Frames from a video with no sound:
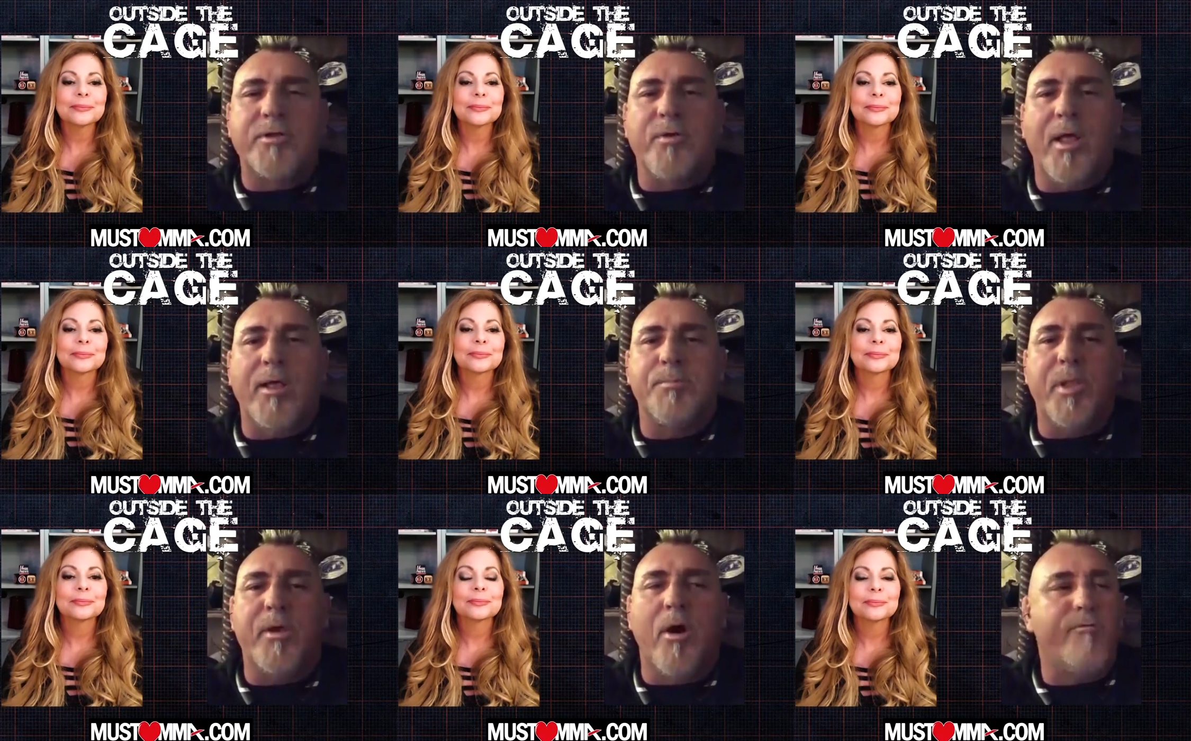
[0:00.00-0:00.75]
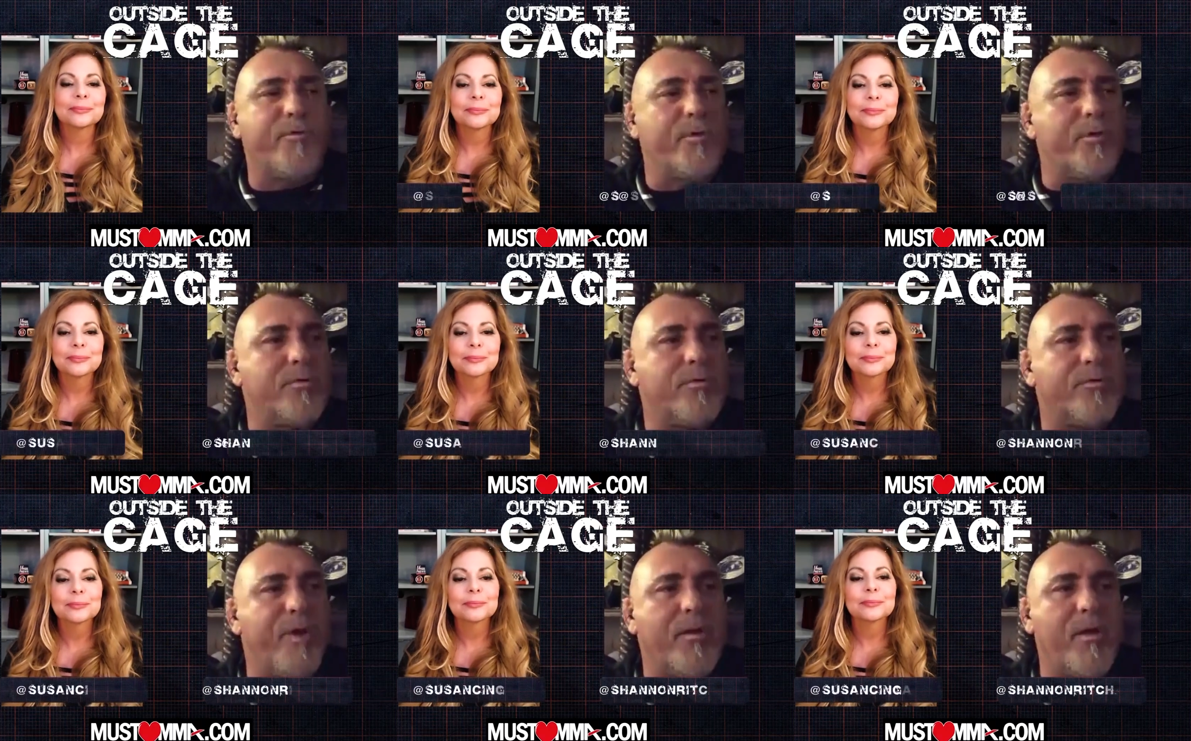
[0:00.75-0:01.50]
Speaker 1: what I like to do. I like to play
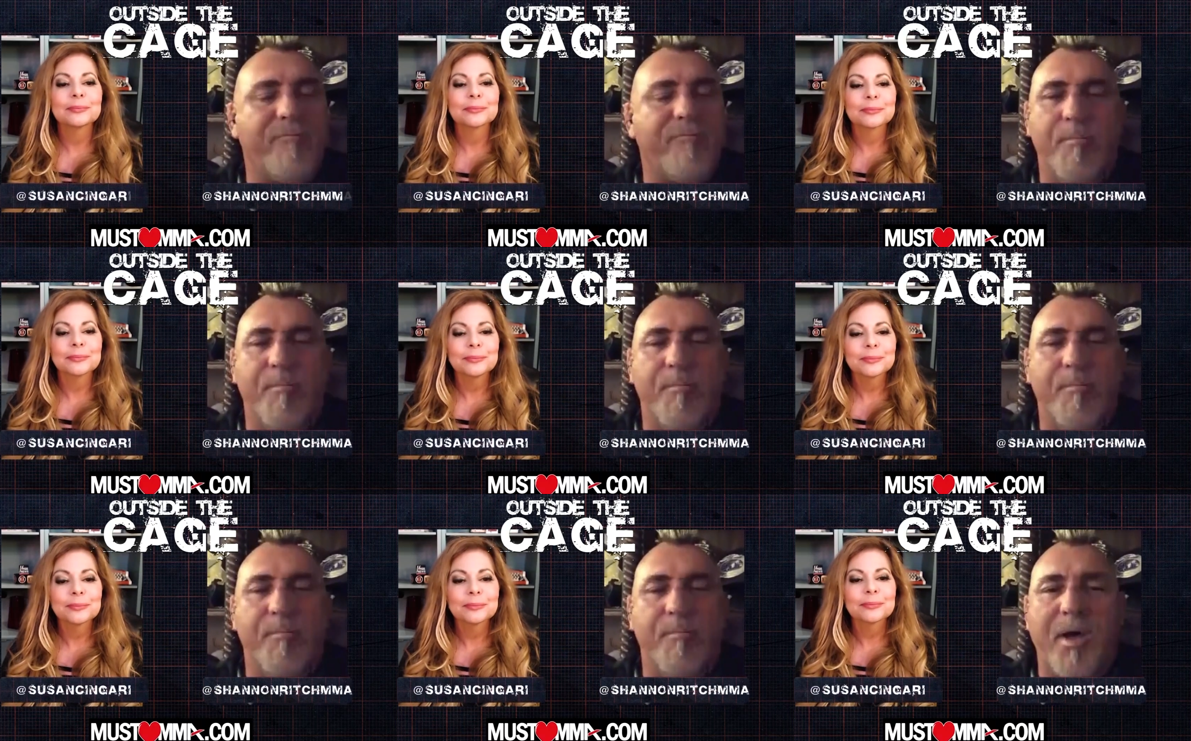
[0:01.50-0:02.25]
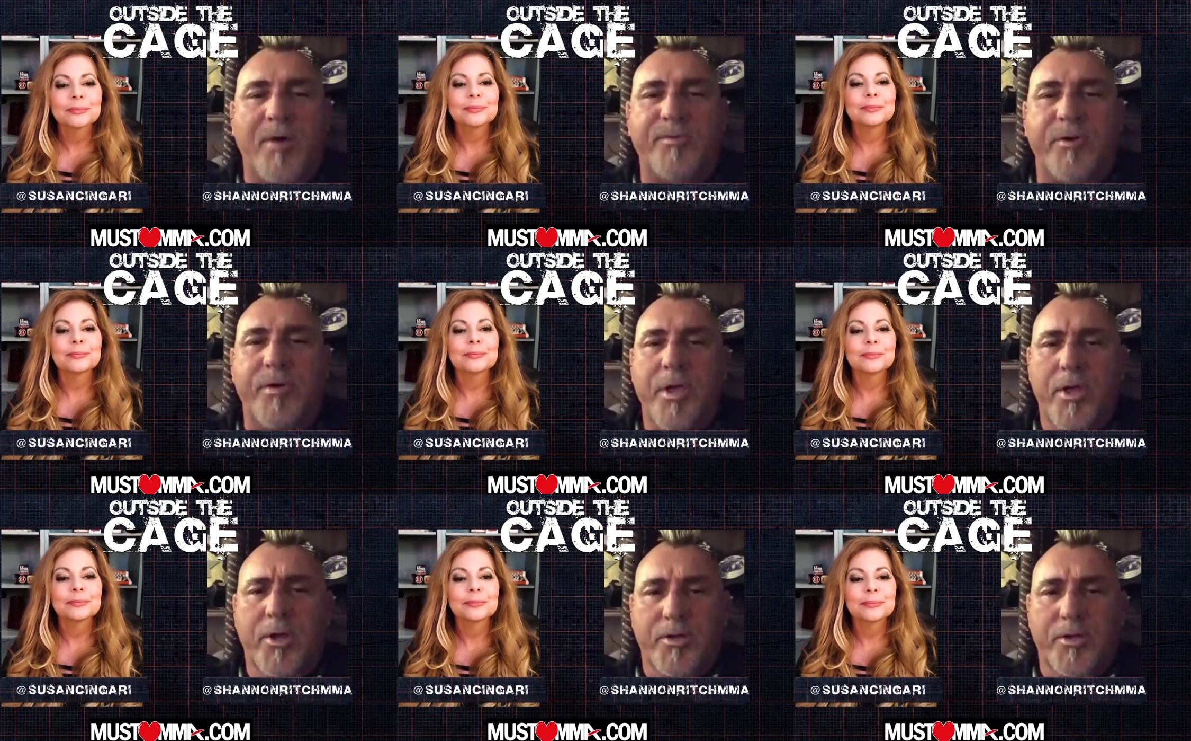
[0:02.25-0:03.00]
golf. You know, if I if I'm out
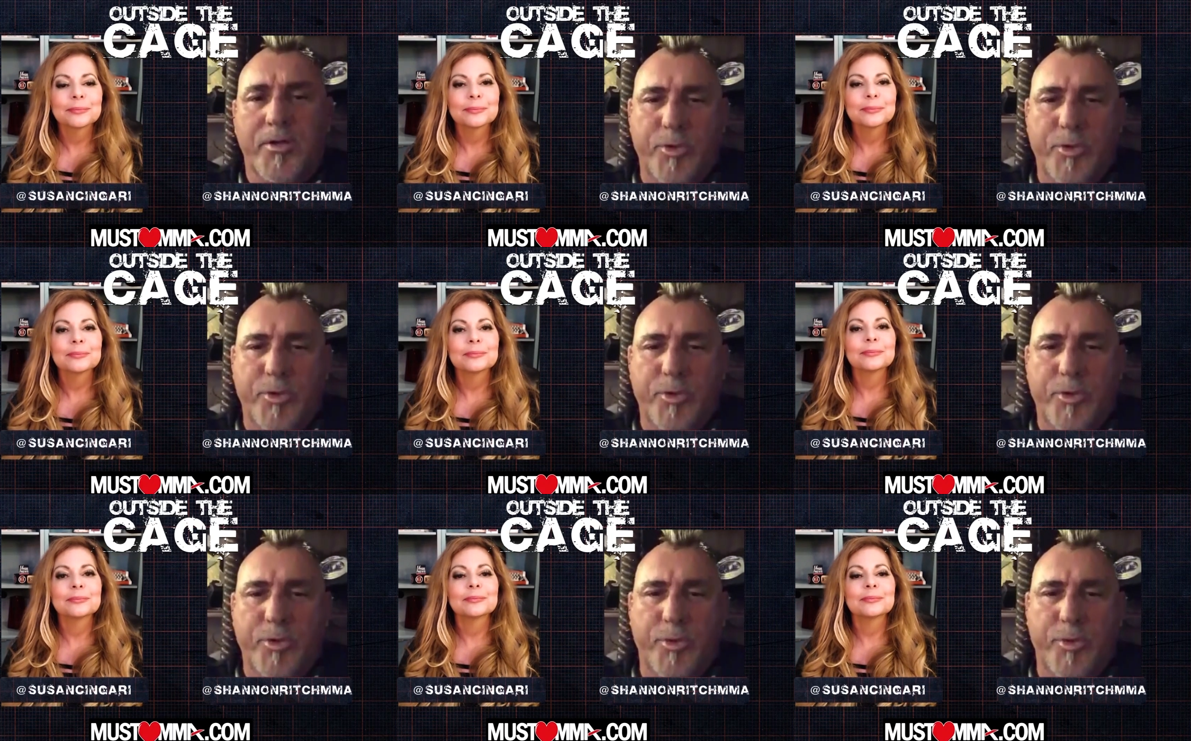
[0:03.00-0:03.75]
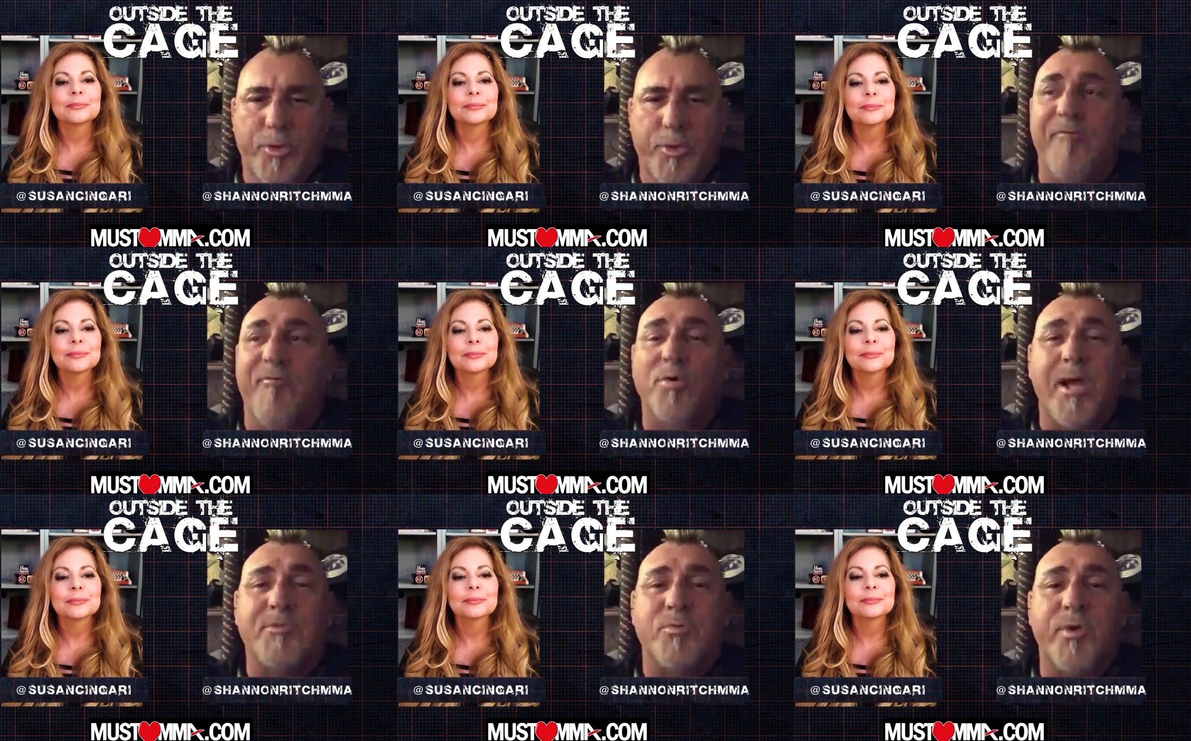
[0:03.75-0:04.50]
there, two, I
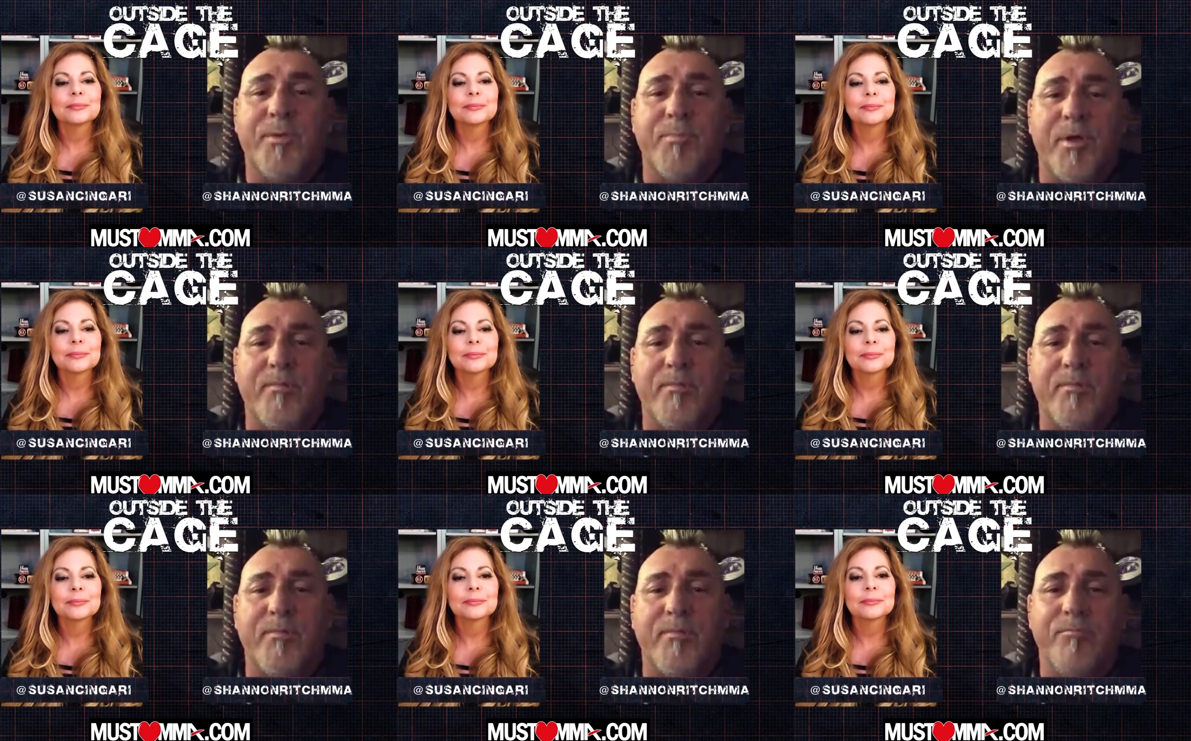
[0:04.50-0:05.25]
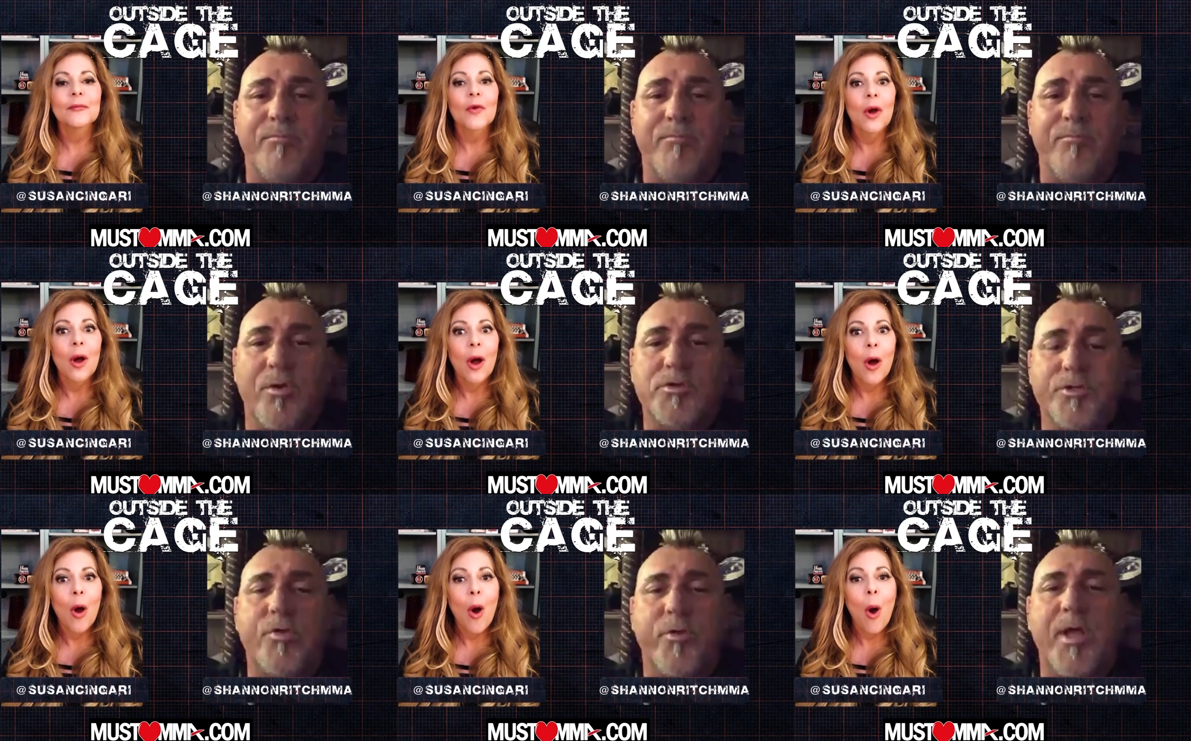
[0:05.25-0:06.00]
like to play four times a week, but you
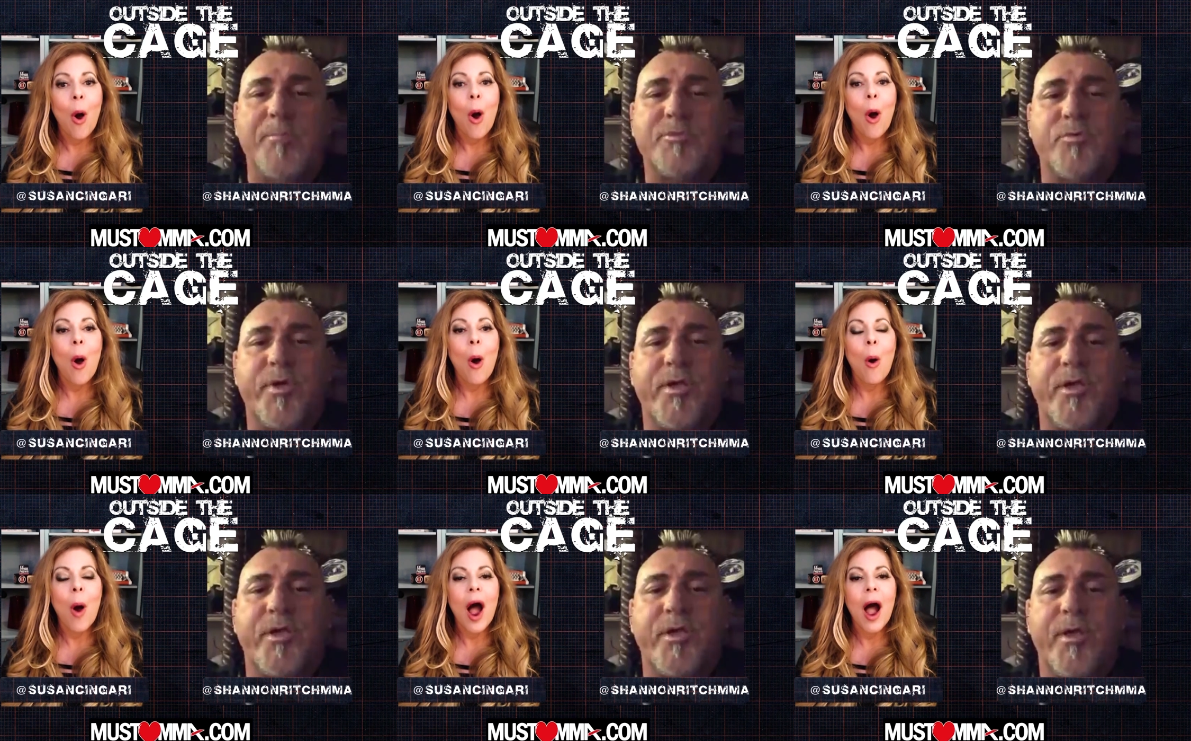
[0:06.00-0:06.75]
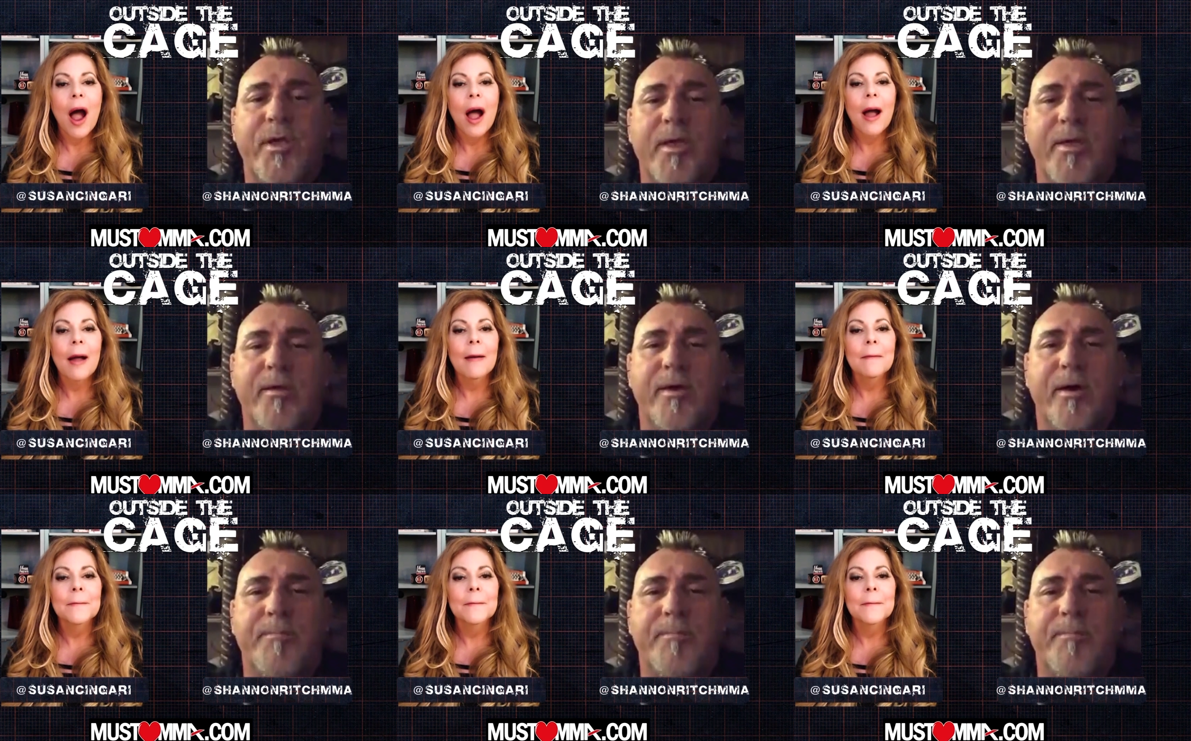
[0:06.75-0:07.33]
know, usually two or three times a week.